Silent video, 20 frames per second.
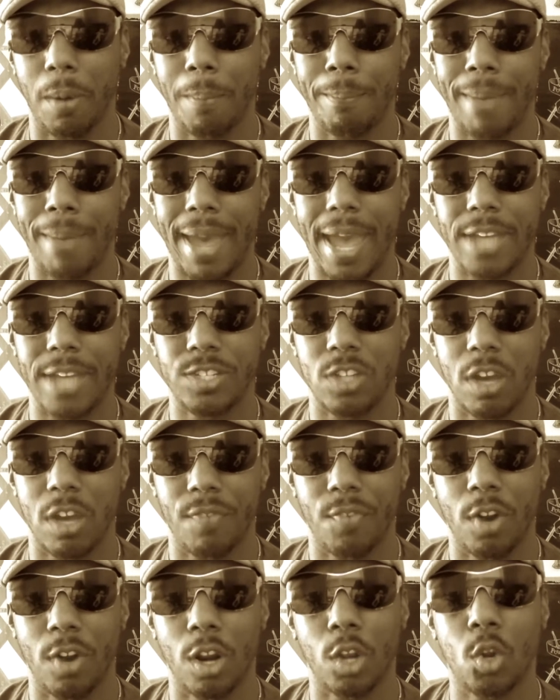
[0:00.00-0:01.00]
match
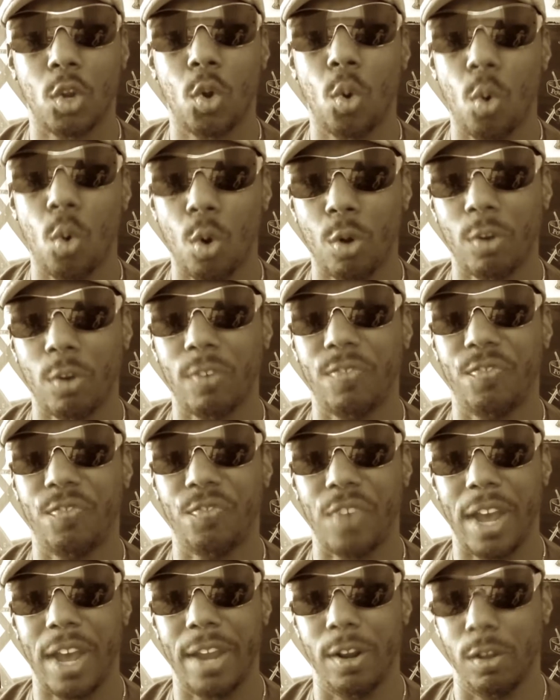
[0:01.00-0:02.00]
of our
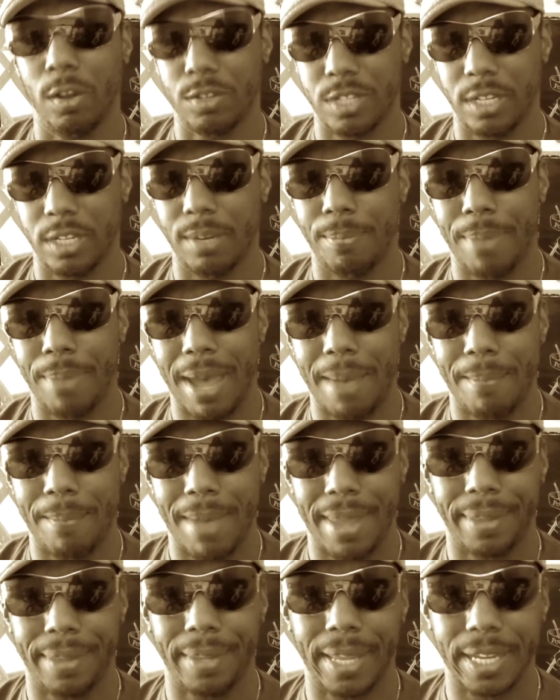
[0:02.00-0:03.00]
quarterfinals in the
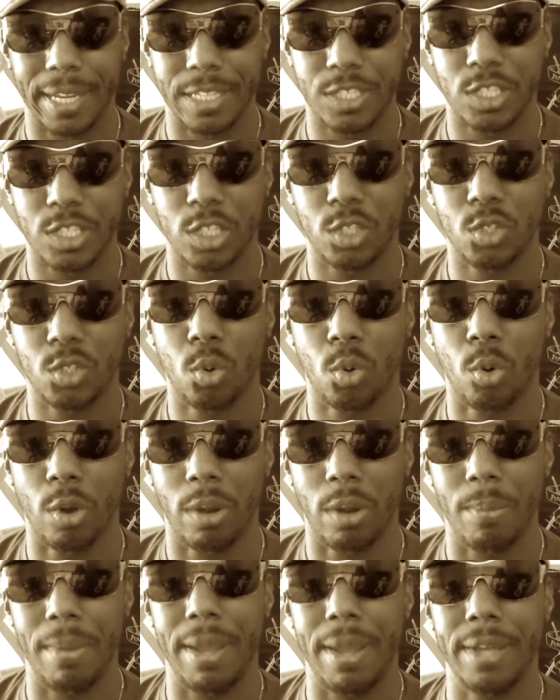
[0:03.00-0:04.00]
Batman Legacy
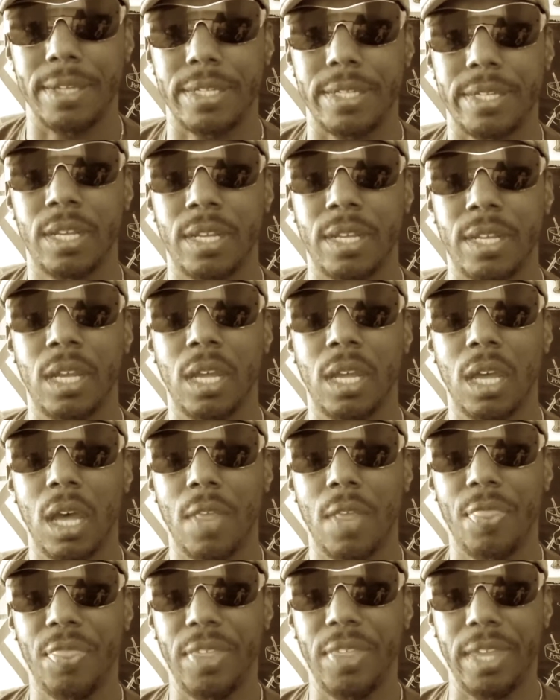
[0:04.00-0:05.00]
tournament.
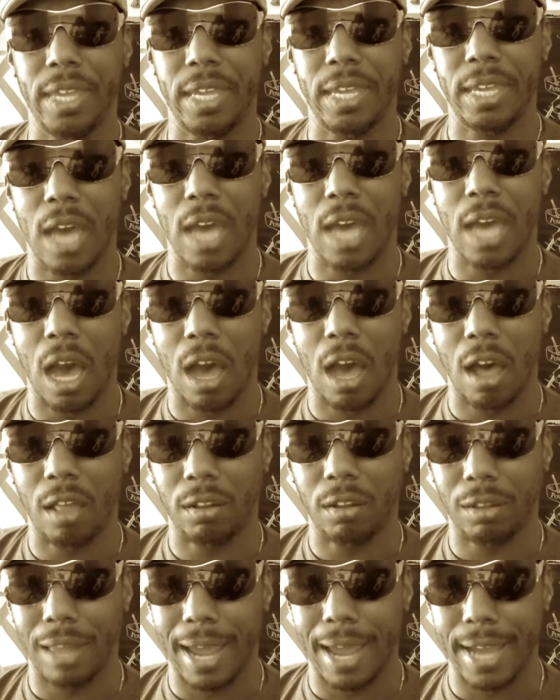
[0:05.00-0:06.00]
The
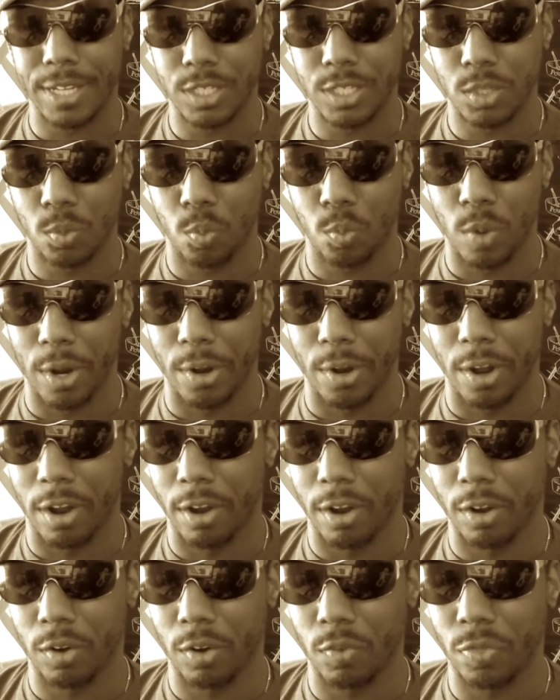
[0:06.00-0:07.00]
last
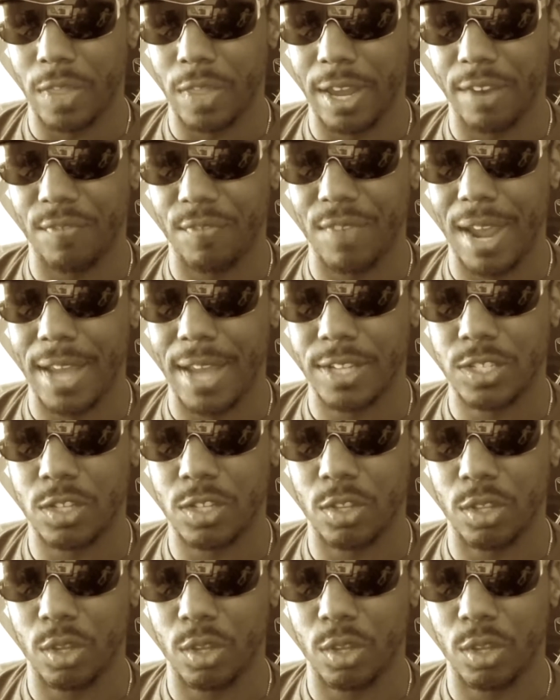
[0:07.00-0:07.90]
winner that advanced to the